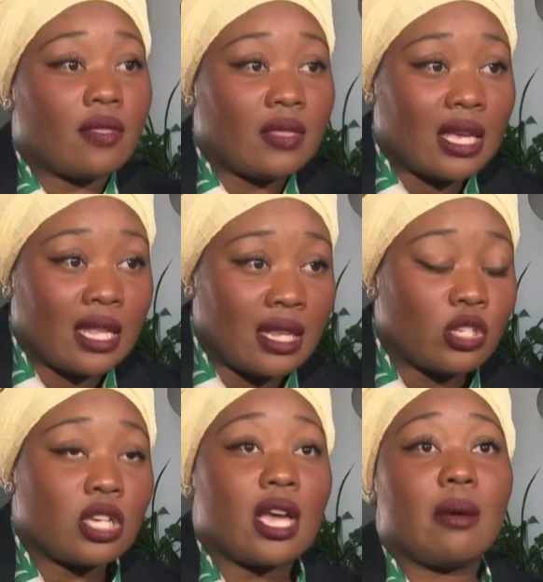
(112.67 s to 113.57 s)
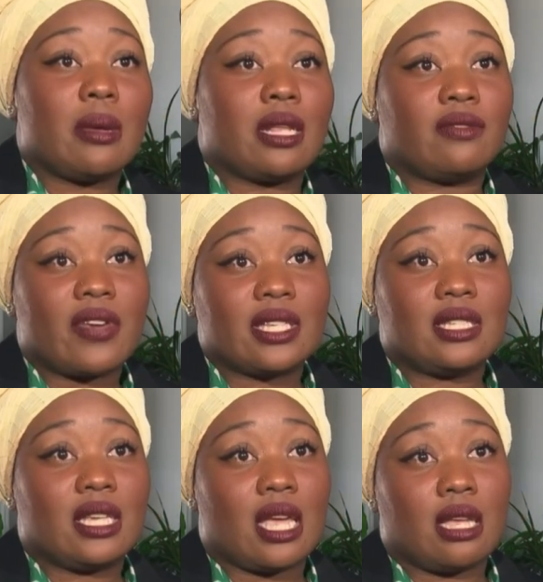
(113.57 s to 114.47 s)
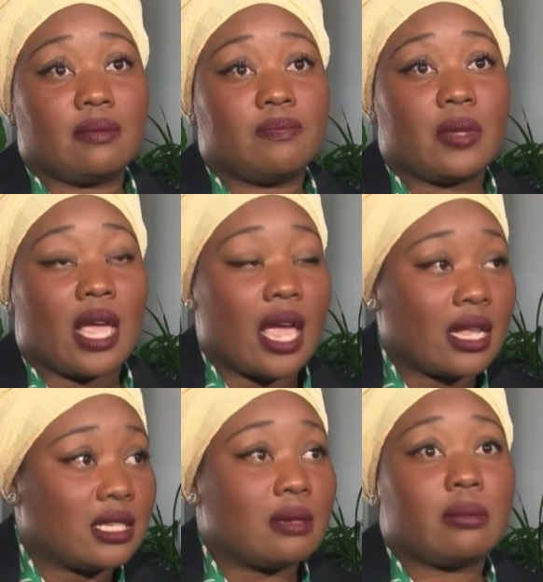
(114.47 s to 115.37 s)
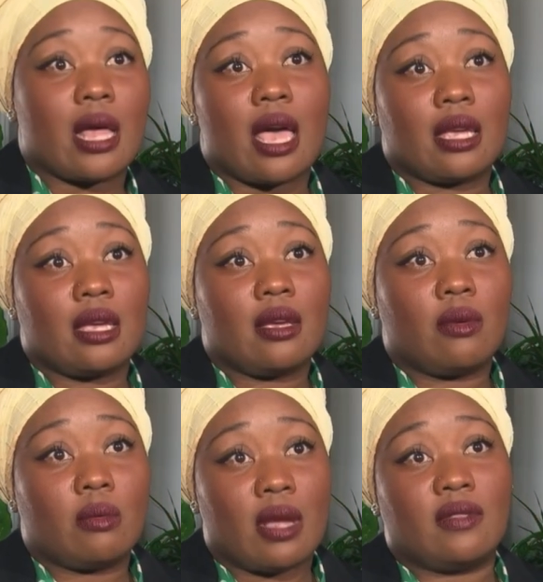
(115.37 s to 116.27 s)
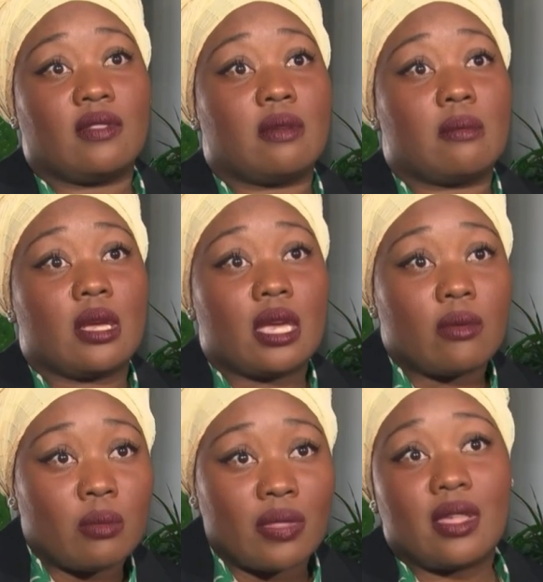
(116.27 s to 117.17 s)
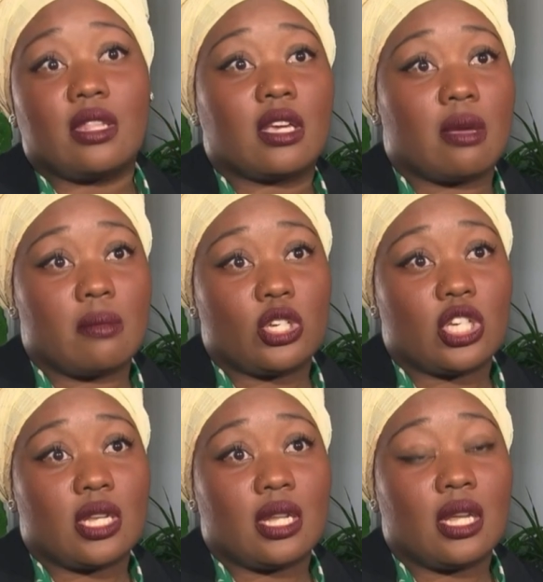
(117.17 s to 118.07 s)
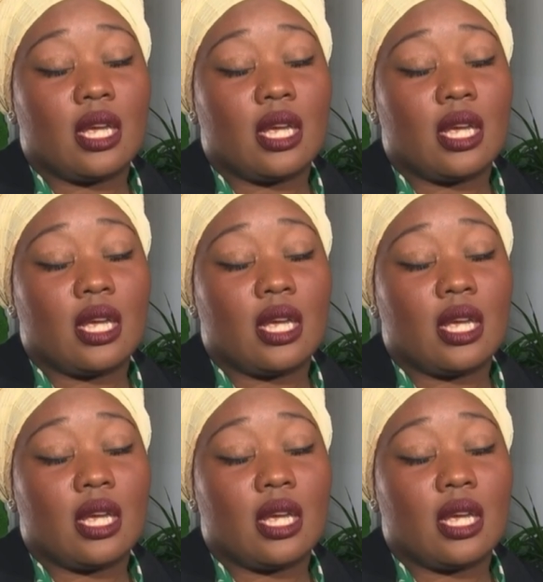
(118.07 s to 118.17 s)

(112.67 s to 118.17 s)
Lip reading: They need to come and investigate anti-Black racism within the commission.